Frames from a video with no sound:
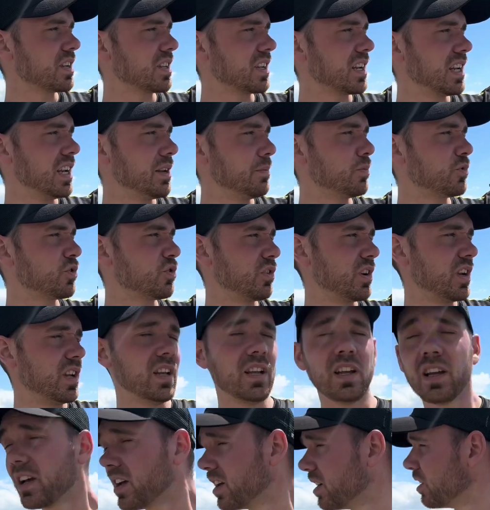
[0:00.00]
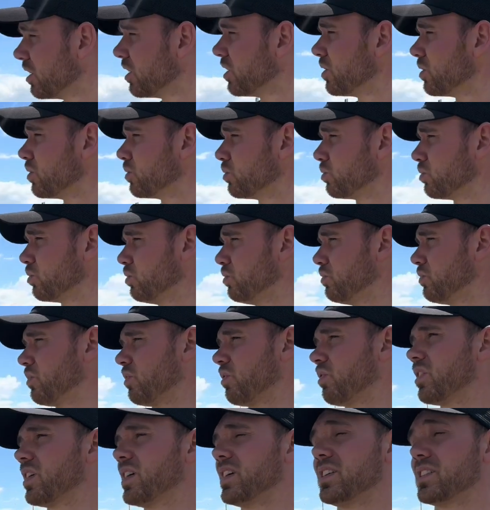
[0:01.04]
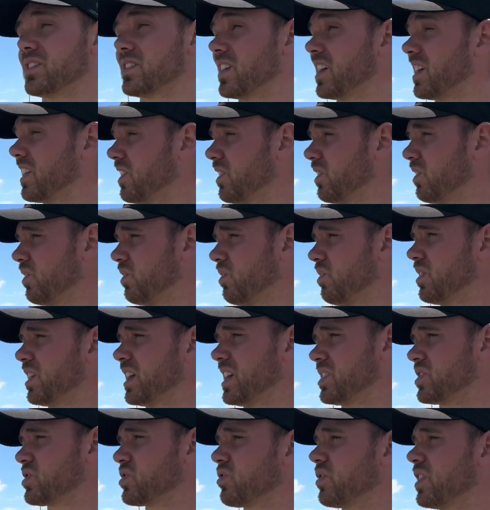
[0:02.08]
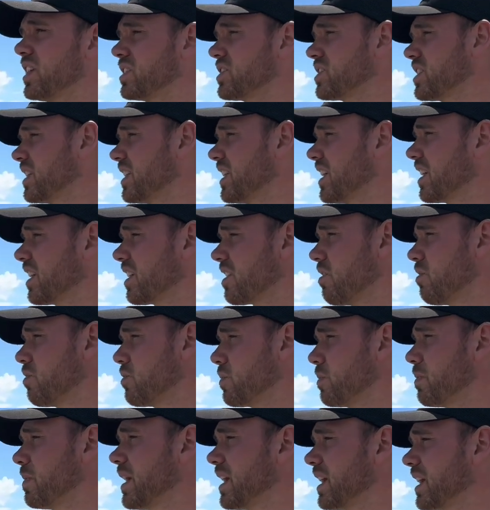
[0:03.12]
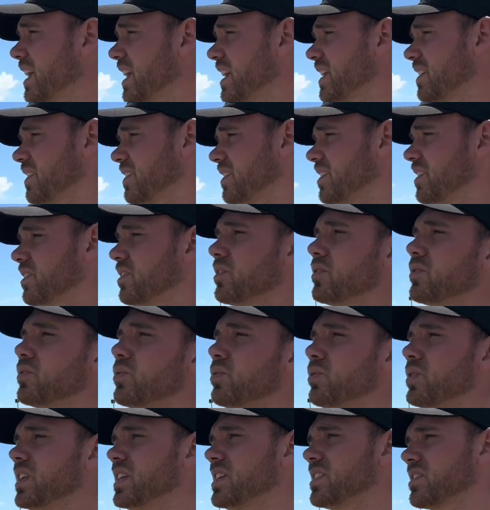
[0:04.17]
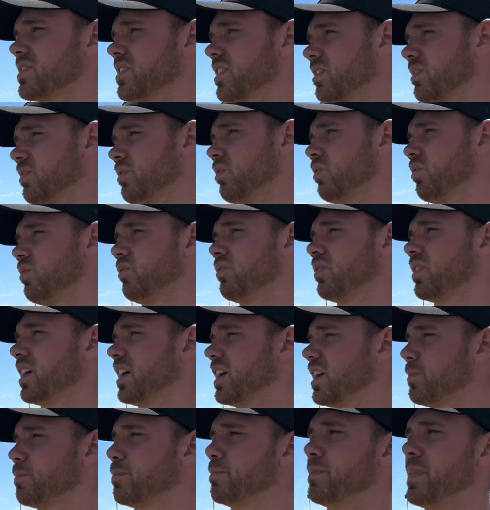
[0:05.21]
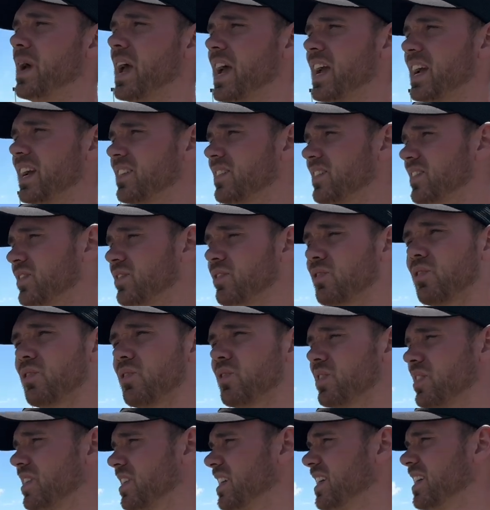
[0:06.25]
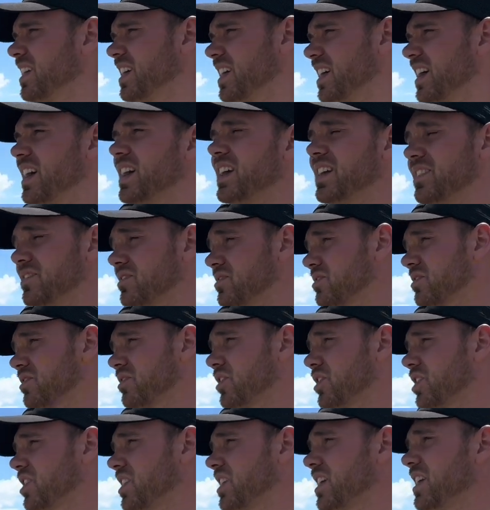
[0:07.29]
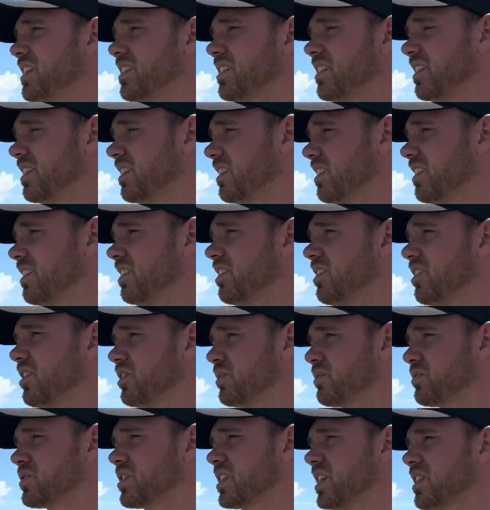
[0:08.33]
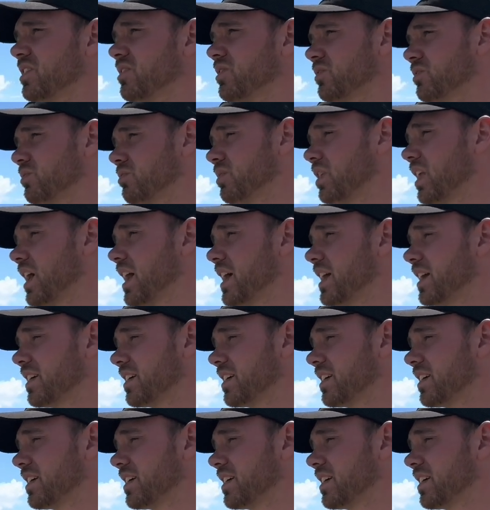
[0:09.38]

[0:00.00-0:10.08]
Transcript: clip 3 to 4 is a long ass stretch, and then going back in to this long banked corner, it's gonna need a lot of skill to like